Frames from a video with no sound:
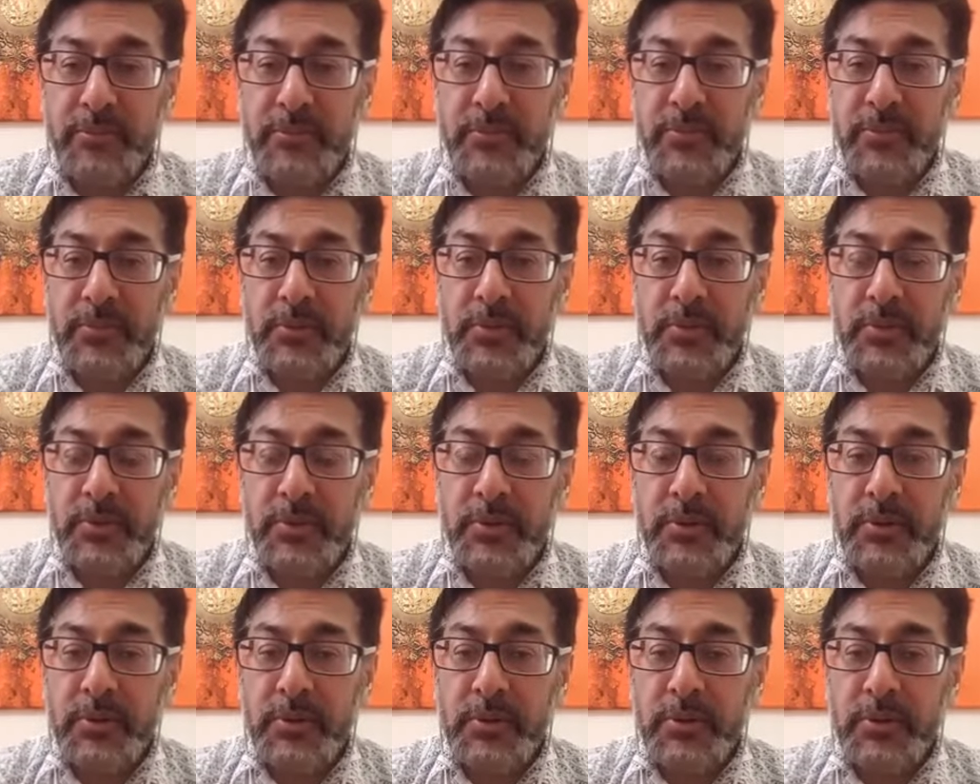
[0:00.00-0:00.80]

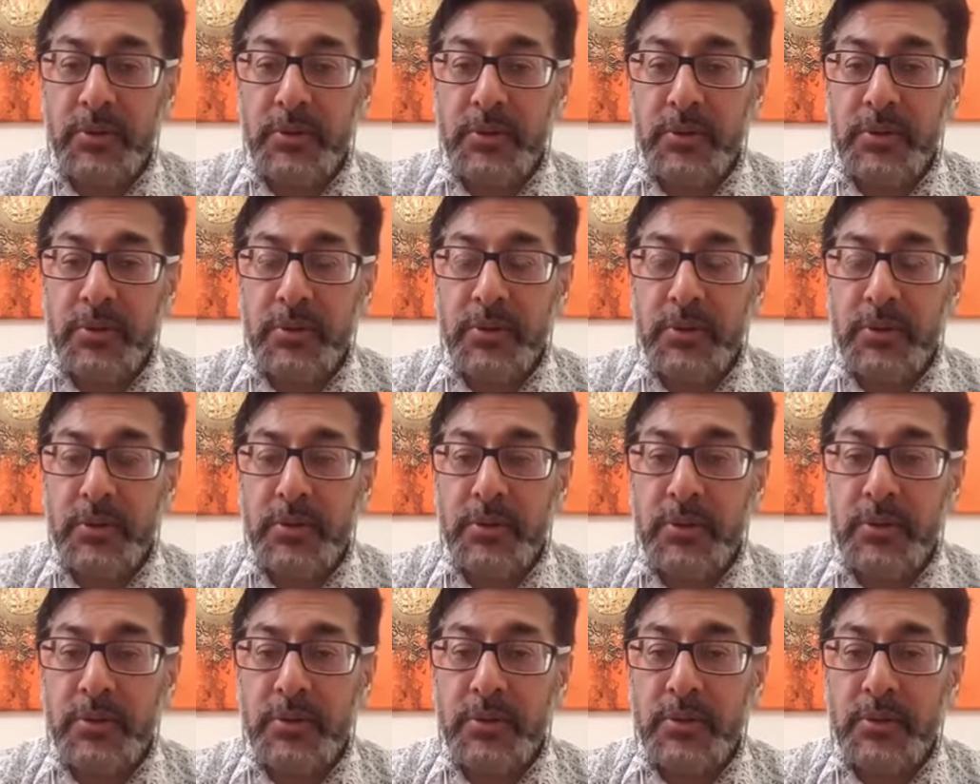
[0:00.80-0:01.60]

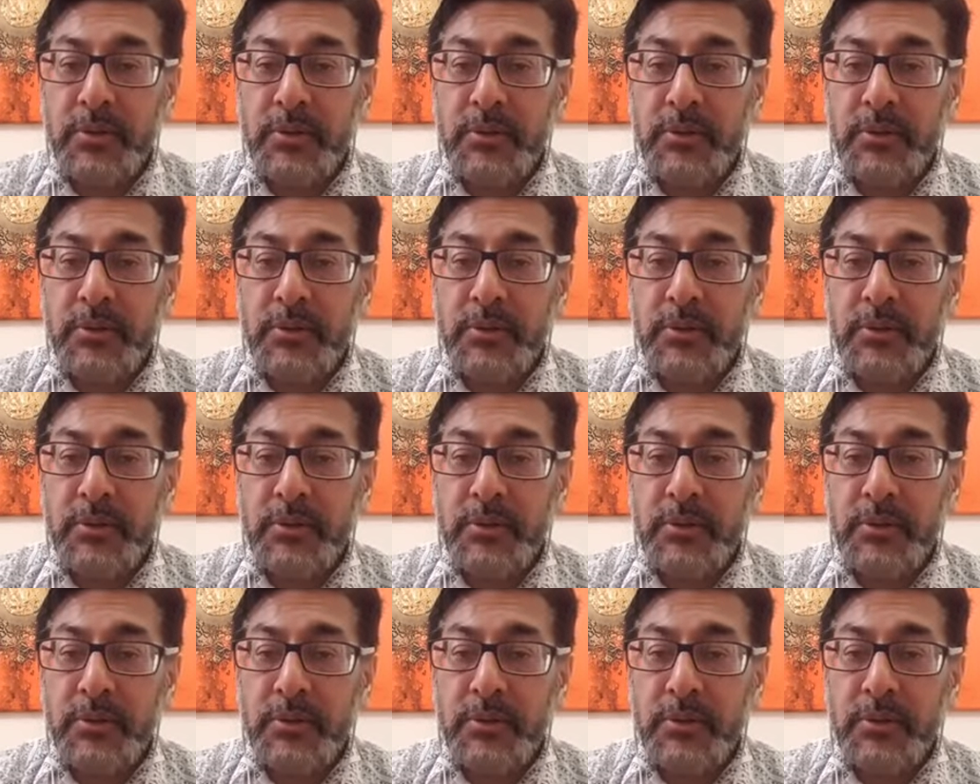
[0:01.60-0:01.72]
[no speech]